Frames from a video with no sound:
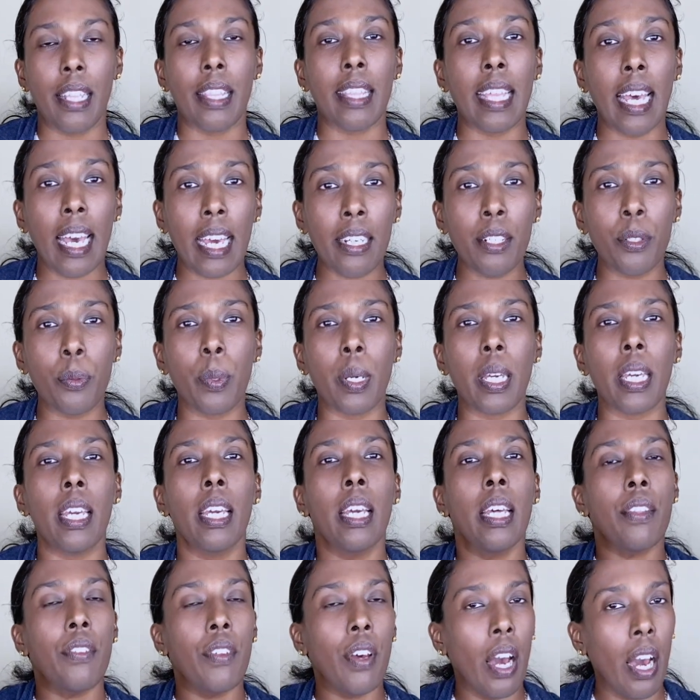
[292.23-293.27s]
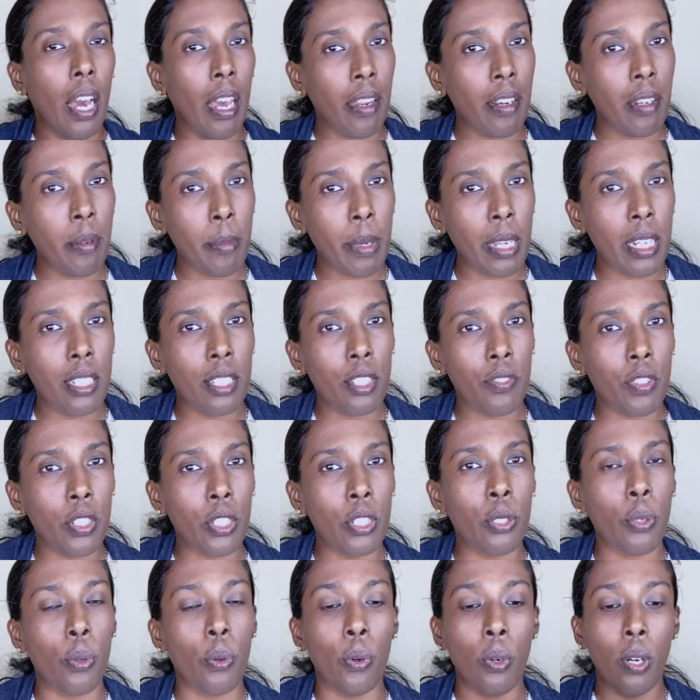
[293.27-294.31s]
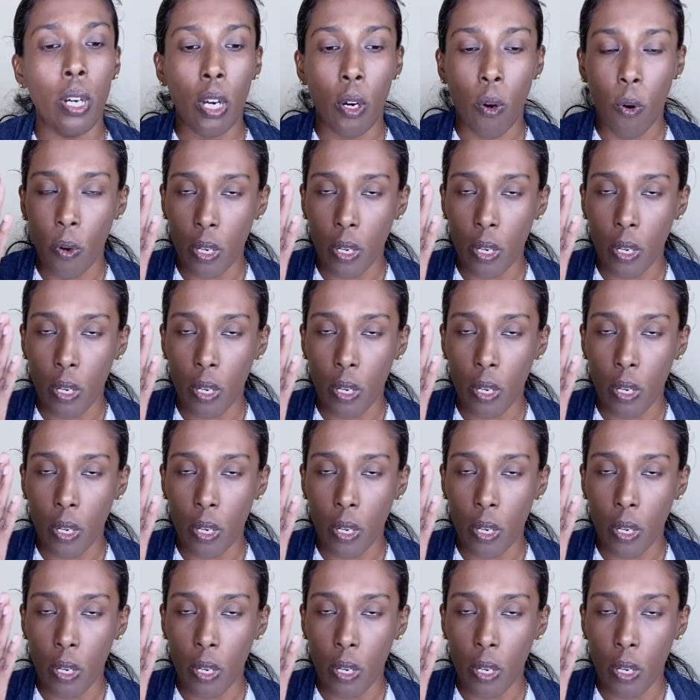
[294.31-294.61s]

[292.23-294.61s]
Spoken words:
That way the hiring manager will know,